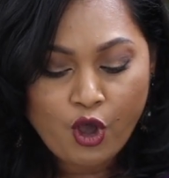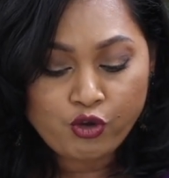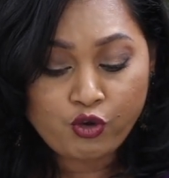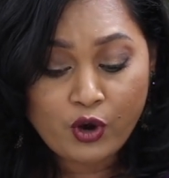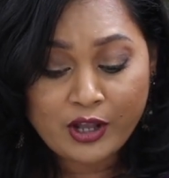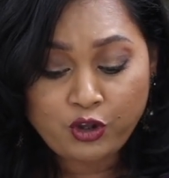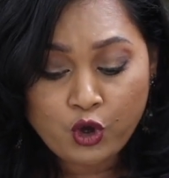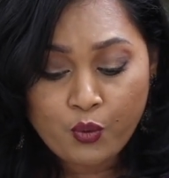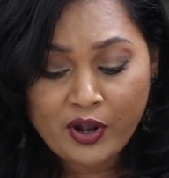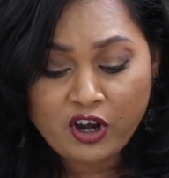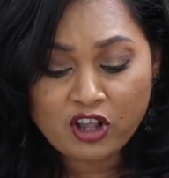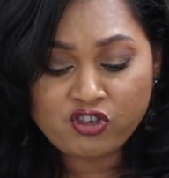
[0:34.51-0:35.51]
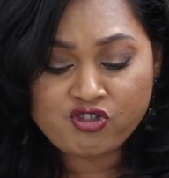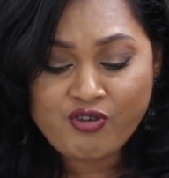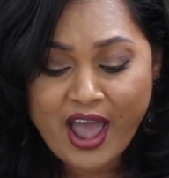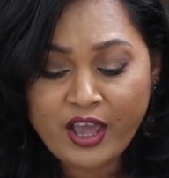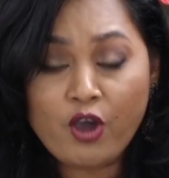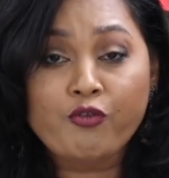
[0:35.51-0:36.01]
so that you will not
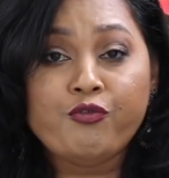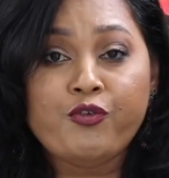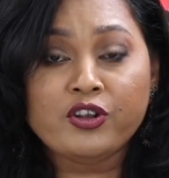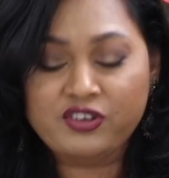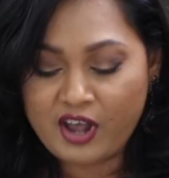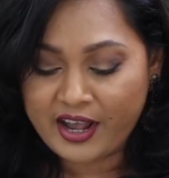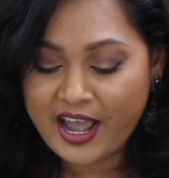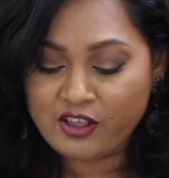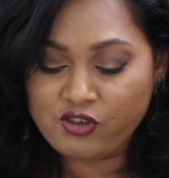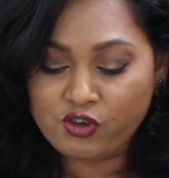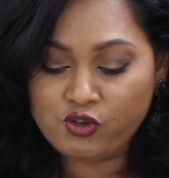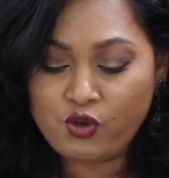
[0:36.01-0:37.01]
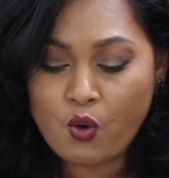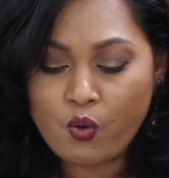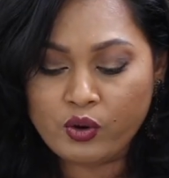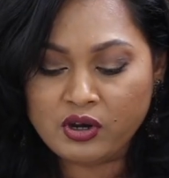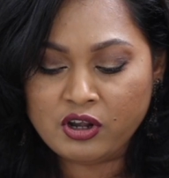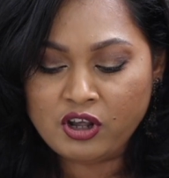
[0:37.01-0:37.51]
strike your foot against a
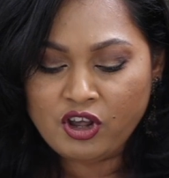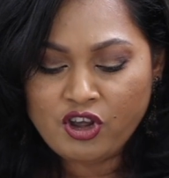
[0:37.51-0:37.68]
stone.